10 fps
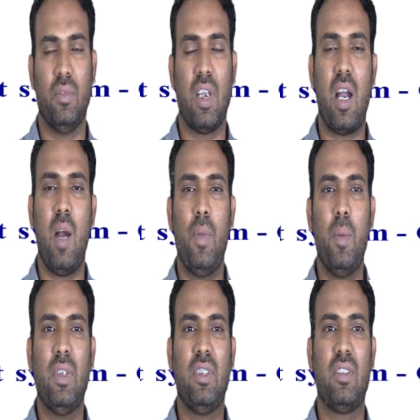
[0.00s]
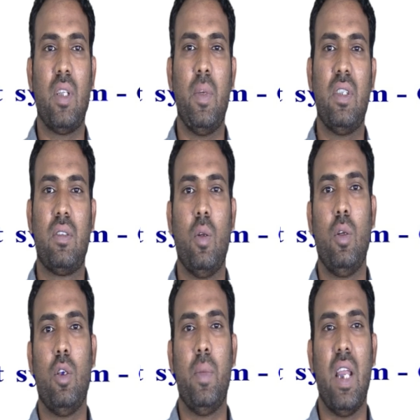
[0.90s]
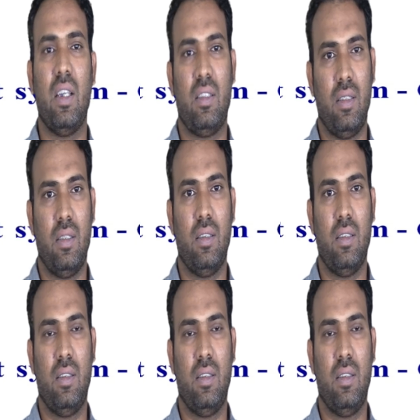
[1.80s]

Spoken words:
The complement system is known to be as